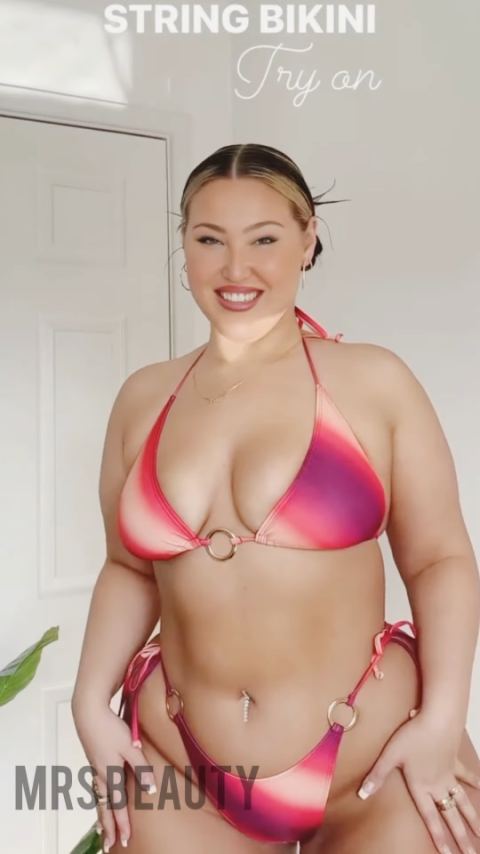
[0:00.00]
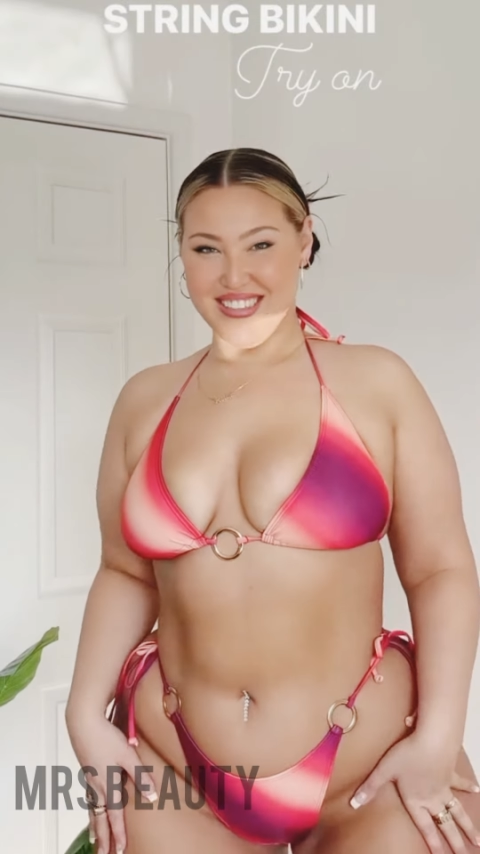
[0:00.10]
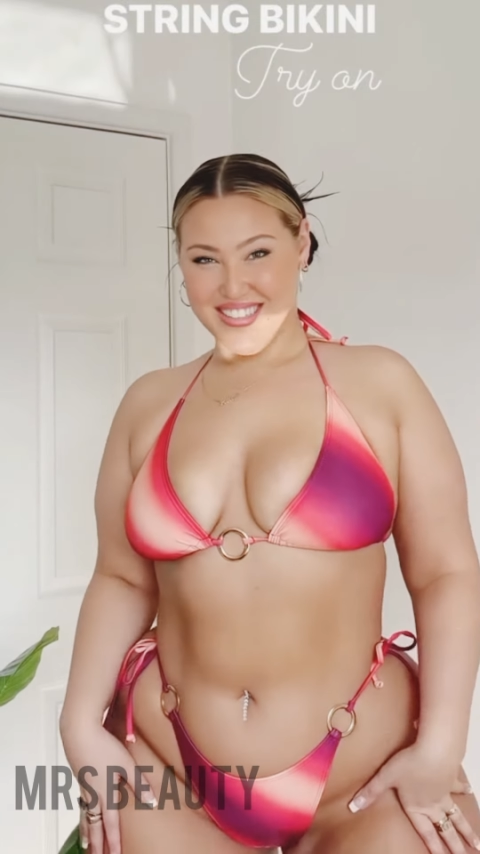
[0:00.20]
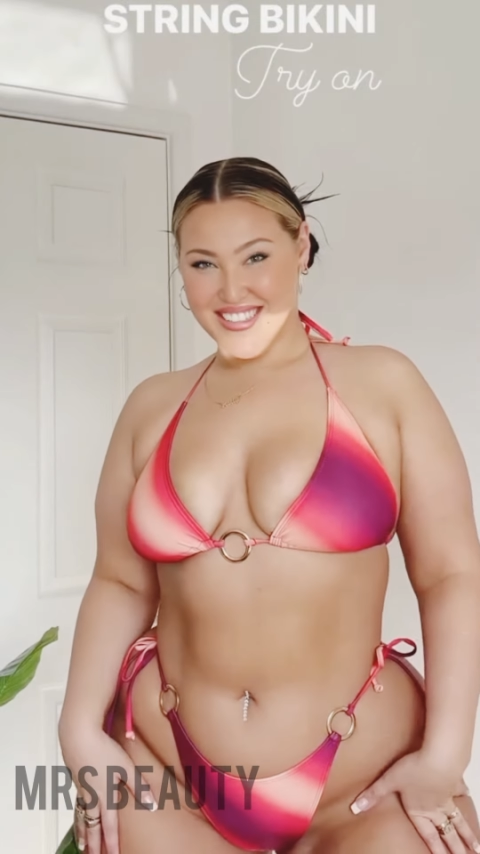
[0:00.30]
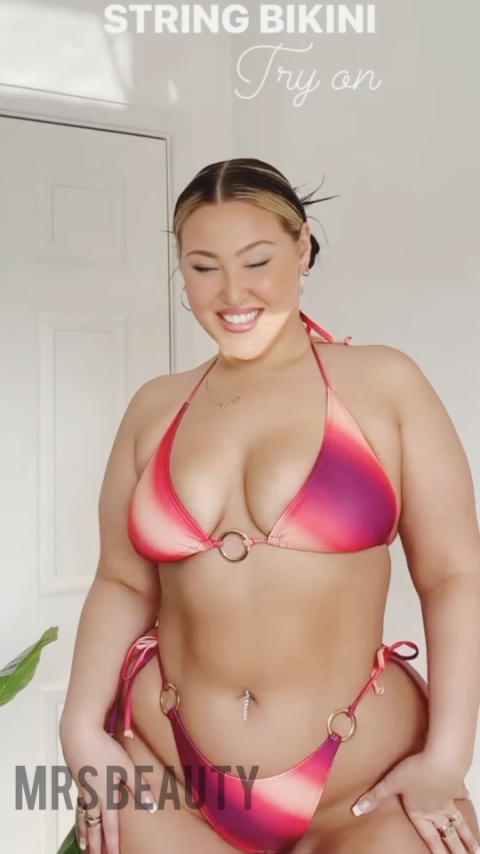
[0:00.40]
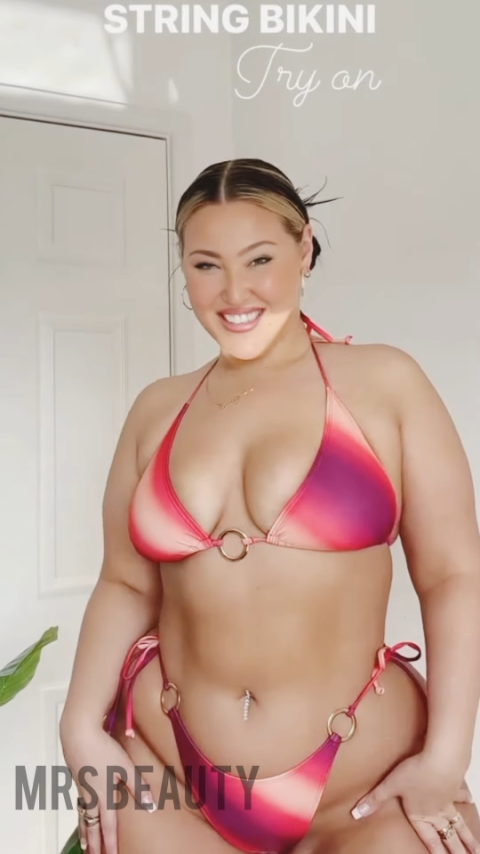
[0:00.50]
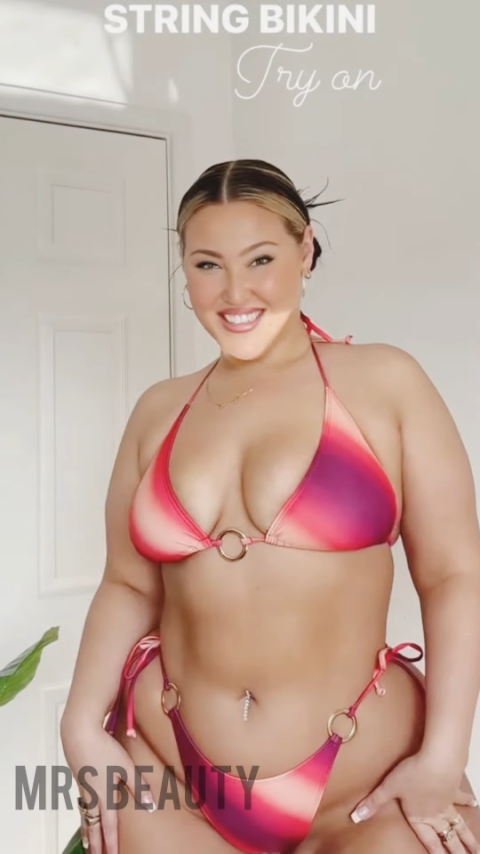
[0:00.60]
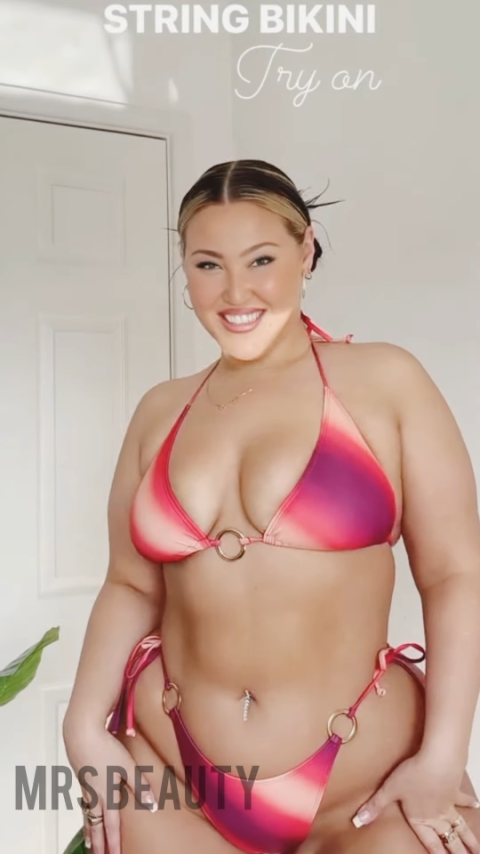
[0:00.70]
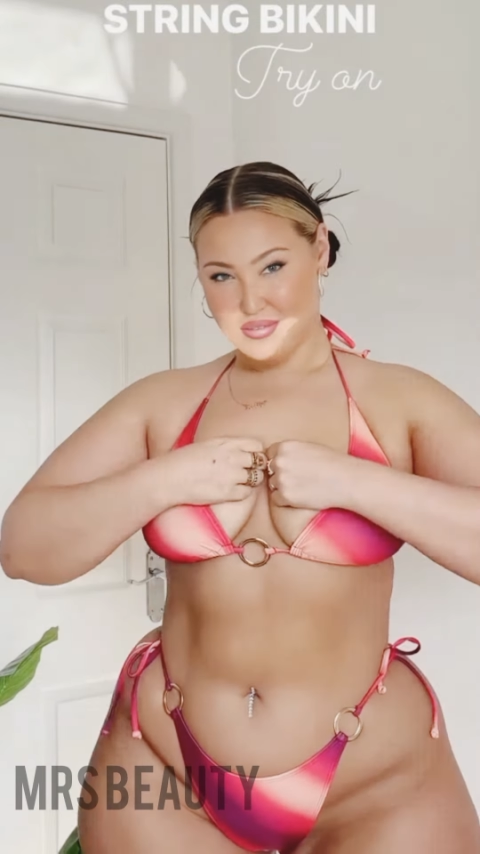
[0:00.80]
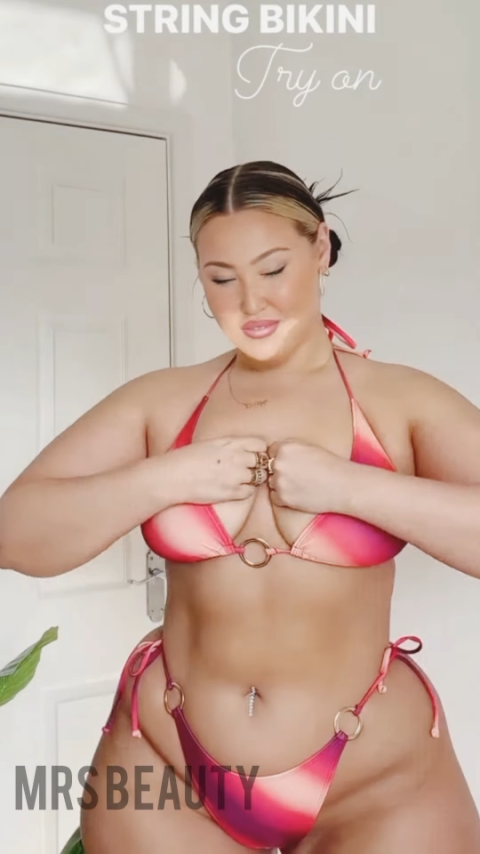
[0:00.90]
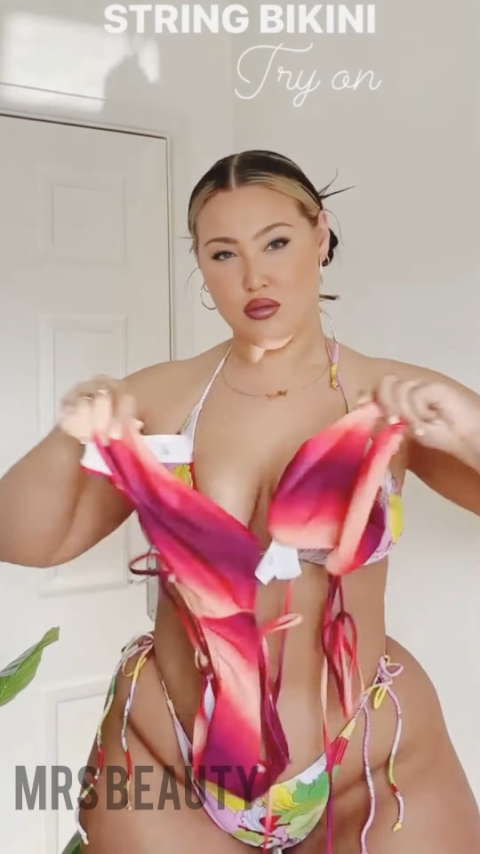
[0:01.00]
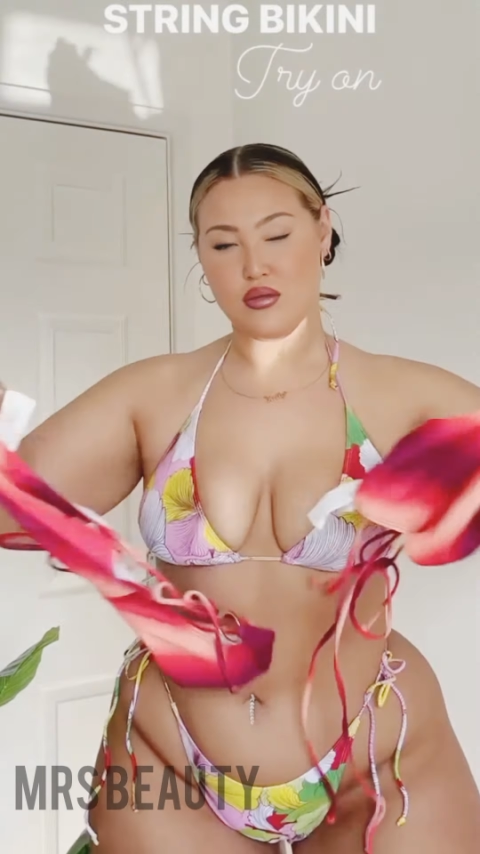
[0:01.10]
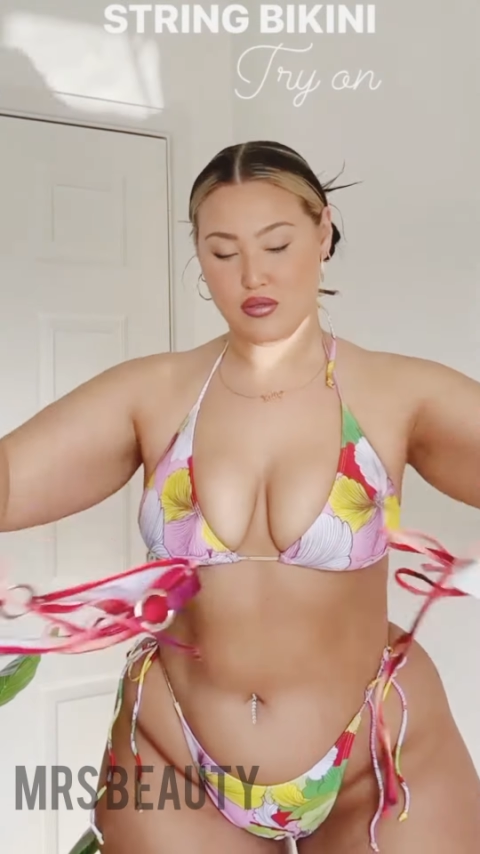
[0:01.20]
NJ Curvy